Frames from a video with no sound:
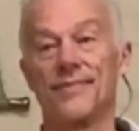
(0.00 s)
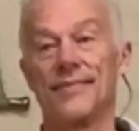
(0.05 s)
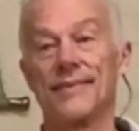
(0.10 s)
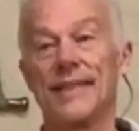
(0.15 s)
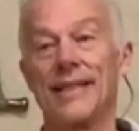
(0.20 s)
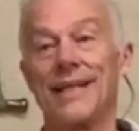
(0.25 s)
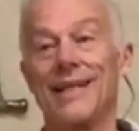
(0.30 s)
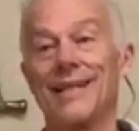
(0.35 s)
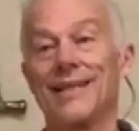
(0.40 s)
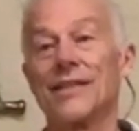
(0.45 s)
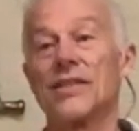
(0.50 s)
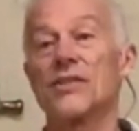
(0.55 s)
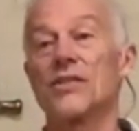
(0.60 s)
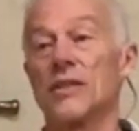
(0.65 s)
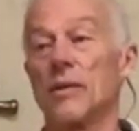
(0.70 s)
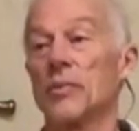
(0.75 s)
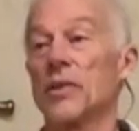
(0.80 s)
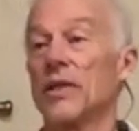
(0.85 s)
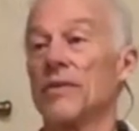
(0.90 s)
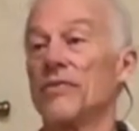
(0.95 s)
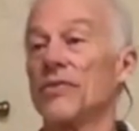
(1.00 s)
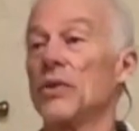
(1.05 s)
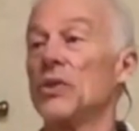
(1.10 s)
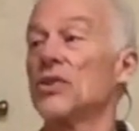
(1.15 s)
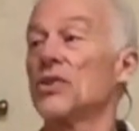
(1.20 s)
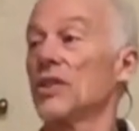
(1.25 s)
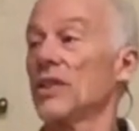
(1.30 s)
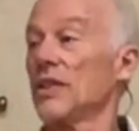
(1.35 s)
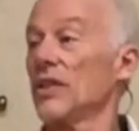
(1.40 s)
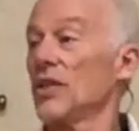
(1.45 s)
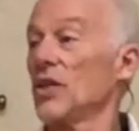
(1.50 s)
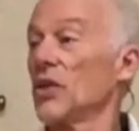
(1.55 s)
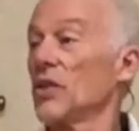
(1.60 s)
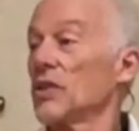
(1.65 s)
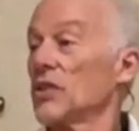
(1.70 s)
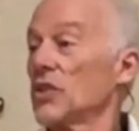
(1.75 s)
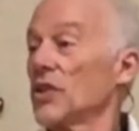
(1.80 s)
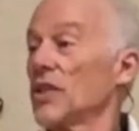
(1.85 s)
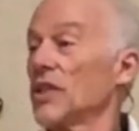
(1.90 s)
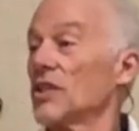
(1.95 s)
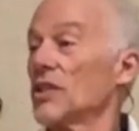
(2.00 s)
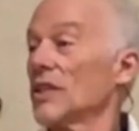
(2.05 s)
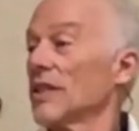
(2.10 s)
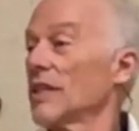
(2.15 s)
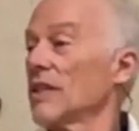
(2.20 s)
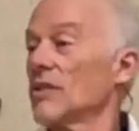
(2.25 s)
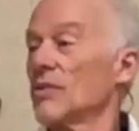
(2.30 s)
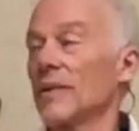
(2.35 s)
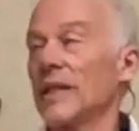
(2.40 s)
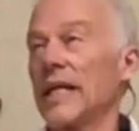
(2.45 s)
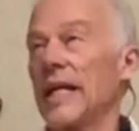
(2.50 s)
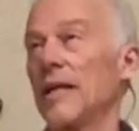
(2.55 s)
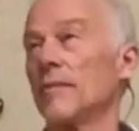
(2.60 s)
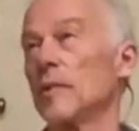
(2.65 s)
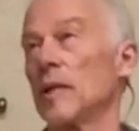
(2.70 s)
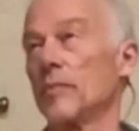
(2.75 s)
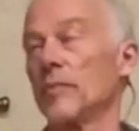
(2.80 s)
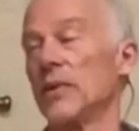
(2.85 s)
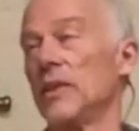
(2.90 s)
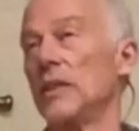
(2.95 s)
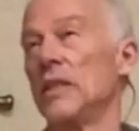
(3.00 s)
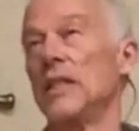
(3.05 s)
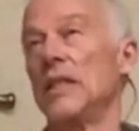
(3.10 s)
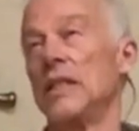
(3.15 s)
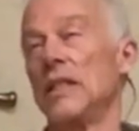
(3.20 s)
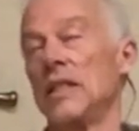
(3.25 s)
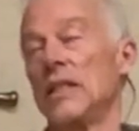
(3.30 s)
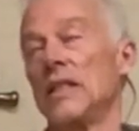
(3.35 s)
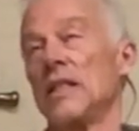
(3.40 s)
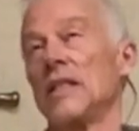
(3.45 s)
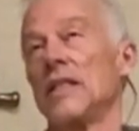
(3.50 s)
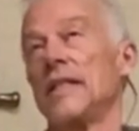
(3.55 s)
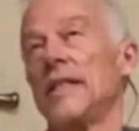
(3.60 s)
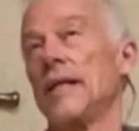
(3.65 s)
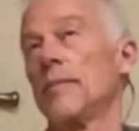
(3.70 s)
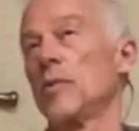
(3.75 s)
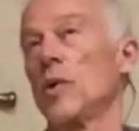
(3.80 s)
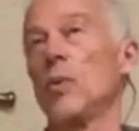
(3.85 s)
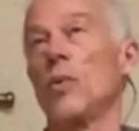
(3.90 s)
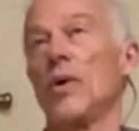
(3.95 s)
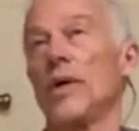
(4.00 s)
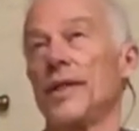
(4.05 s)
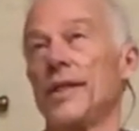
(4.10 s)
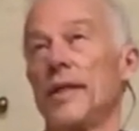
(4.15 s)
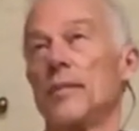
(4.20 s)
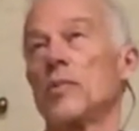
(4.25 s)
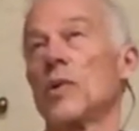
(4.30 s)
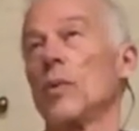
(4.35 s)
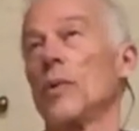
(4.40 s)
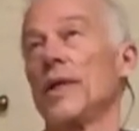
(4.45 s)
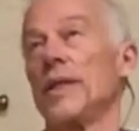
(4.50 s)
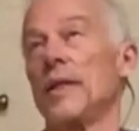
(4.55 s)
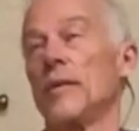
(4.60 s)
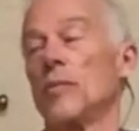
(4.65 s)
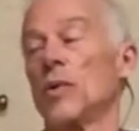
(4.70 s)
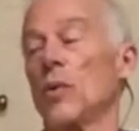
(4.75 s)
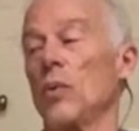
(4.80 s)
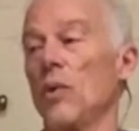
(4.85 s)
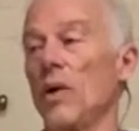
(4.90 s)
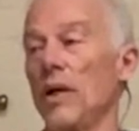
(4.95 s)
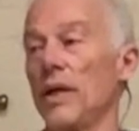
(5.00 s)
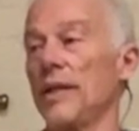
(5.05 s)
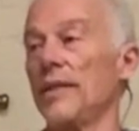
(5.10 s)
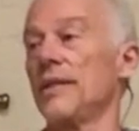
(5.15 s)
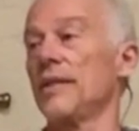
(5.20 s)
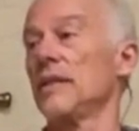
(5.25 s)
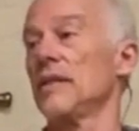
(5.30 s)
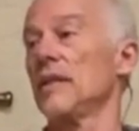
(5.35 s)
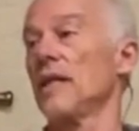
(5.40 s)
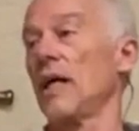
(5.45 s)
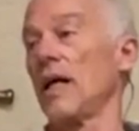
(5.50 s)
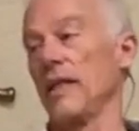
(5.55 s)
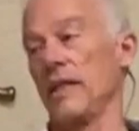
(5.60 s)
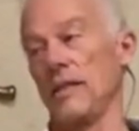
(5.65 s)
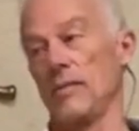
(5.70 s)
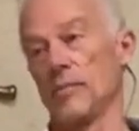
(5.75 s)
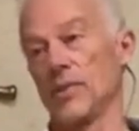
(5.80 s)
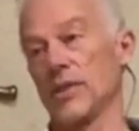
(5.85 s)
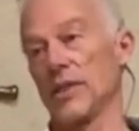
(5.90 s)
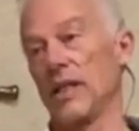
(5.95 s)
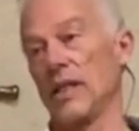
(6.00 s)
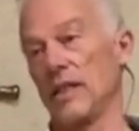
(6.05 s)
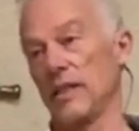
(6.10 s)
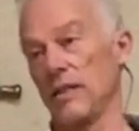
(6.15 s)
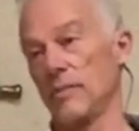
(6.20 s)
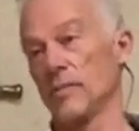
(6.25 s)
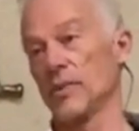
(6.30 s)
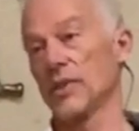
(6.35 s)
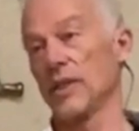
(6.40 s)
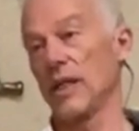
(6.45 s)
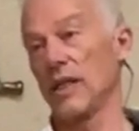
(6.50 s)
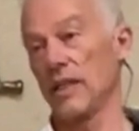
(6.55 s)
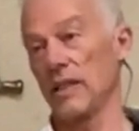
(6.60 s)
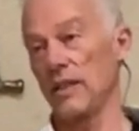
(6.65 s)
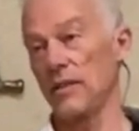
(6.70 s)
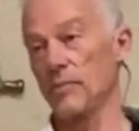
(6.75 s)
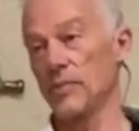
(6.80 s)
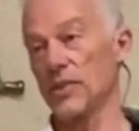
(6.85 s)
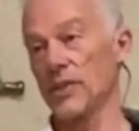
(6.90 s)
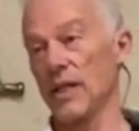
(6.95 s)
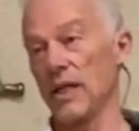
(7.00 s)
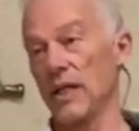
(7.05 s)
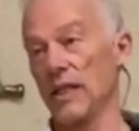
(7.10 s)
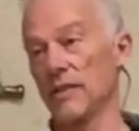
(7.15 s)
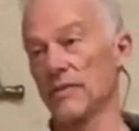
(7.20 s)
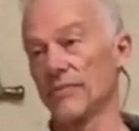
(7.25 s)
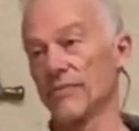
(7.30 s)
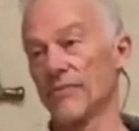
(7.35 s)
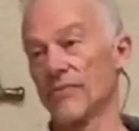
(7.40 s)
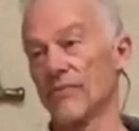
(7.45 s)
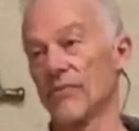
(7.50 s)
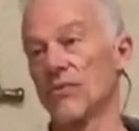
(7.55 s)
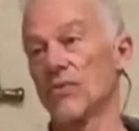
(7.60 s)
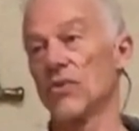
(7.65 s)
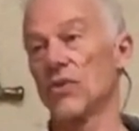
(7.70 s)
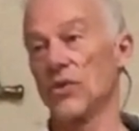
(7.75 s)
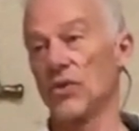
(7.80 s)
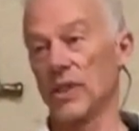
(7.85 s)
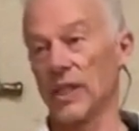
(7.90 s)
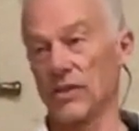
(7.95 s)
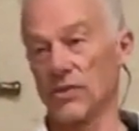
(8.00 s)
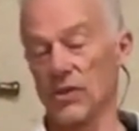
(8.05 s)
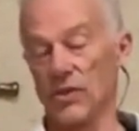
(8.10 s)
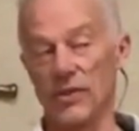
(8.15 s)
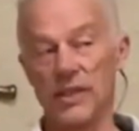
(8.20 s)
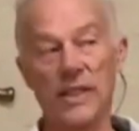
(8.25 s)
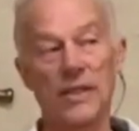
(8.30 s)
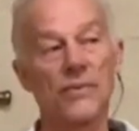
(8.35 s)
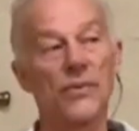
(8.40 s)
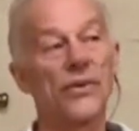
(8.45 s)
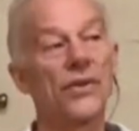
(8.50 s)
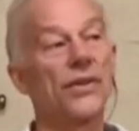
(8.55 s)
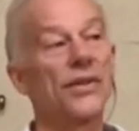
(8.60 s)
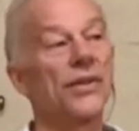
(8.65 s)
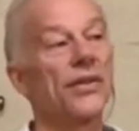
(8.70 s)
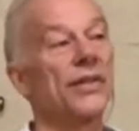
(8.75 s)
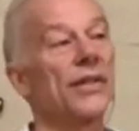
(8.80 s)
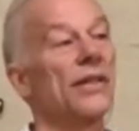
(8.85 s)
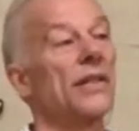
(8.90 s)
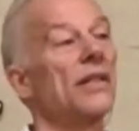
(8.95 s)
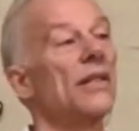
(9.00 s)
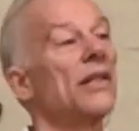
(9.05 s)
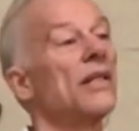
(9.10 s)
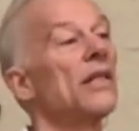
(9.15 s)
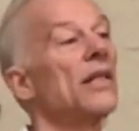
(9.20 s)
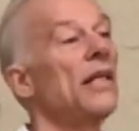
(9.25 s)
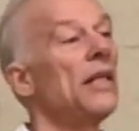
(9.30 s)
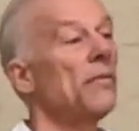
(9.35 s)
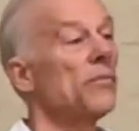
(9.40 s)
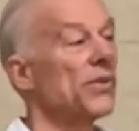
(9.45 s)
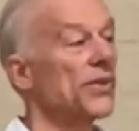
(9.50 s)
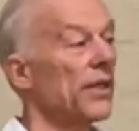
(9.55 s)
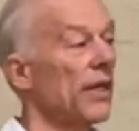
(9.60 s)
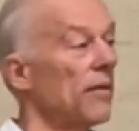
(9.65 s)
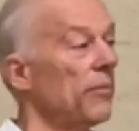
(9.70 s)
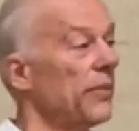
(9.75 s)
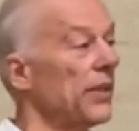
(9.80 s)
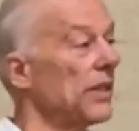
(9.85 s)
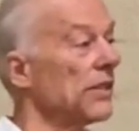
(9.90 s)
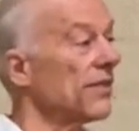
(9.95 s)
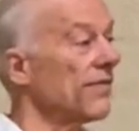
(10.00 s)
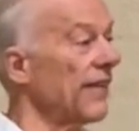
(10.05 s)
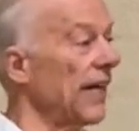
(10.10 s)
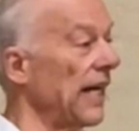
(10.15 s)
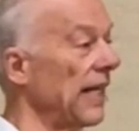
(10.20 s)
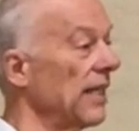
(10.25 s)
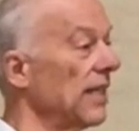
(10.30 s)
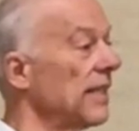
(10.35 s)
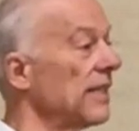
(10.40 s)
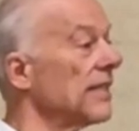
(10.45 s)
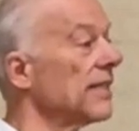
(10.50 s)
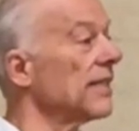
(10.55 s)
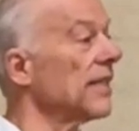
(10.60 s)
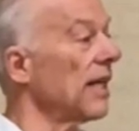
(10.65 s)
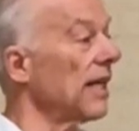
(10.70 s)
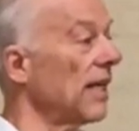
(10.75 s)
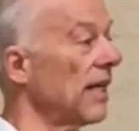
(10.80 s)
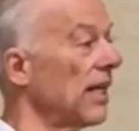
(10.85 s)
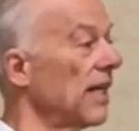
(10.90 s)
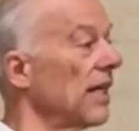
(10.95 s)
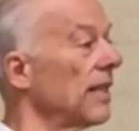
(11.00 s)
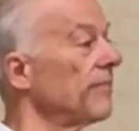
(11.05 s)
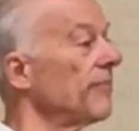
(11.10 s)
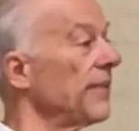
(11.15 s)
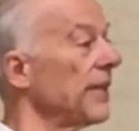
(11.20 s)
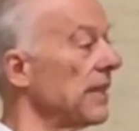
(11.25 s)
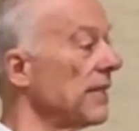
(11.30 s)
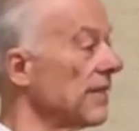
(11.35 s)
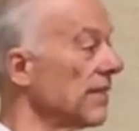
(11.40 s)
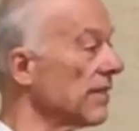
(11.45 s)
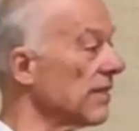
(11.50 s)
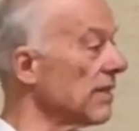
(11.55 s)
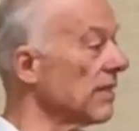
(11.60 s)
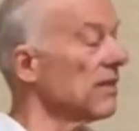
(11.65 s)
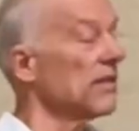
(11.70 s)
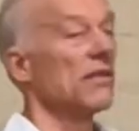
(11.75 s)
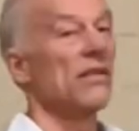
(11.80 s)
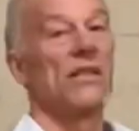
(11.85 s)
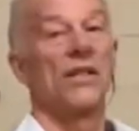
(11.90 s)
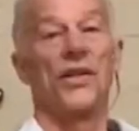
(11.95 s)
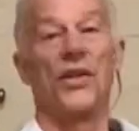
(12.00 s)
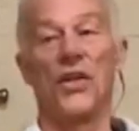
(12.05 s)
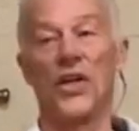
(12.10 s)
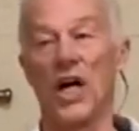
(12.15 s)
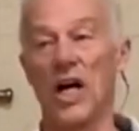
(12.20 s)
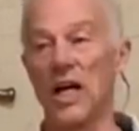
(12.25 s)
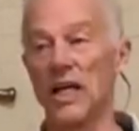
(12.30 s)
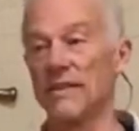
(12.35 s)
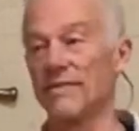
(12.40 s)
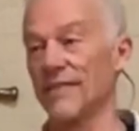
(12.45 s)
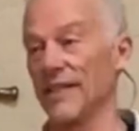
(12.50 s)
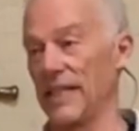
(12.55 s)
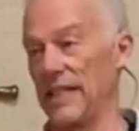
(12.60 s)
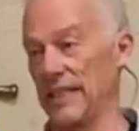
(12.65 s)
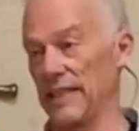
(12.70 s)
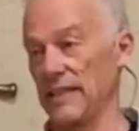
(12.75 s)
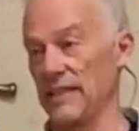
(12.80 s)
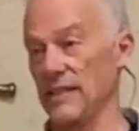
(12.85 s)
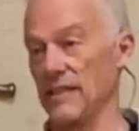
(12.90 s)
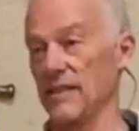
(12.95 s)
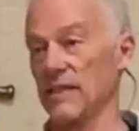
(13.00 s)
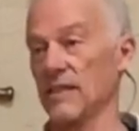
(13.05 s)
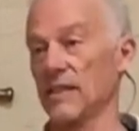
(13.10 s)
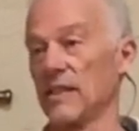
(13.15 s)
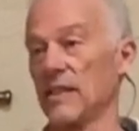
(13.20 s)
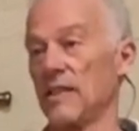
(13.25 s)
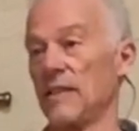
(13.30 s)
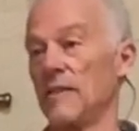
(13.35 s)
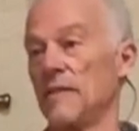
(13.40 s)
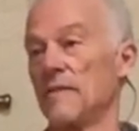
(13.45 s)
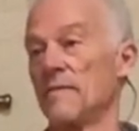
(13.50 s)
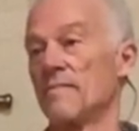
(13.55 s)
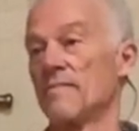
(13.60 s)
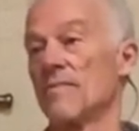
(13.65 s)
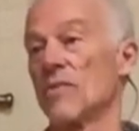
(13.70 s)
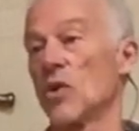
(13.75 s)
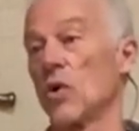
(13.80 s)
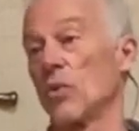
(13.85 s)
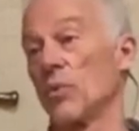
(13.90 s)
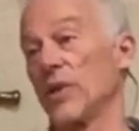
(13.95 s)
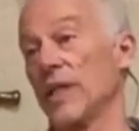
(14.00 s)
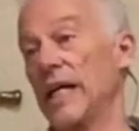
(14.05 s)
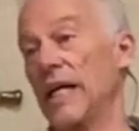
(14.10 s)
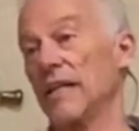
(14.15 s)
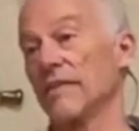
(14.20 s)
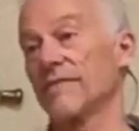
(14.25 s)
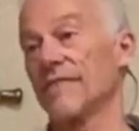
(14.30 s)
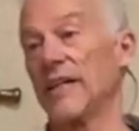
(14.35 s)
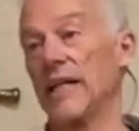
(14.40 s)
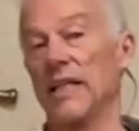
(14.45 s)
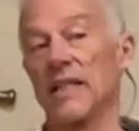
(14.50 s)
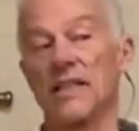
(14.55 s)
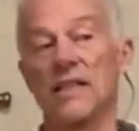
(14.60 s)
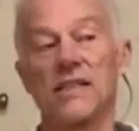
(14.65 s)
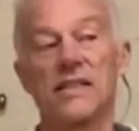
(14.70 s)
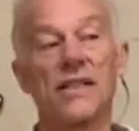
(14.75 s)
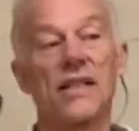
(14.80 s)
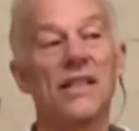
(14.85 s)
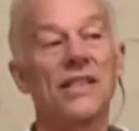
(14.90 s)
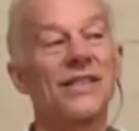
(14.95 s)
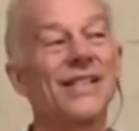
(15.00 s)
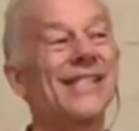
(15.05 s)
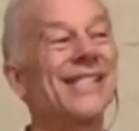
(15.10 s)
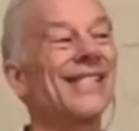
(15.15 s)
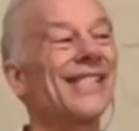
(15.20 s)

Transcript: And there's some confusion in the yoga tradition because we came up number one, number one, number one, ahimsa, ahimsa, ahimsa. You guys know that word. Himsa means violence, ah means nonviolence or without violence. And it just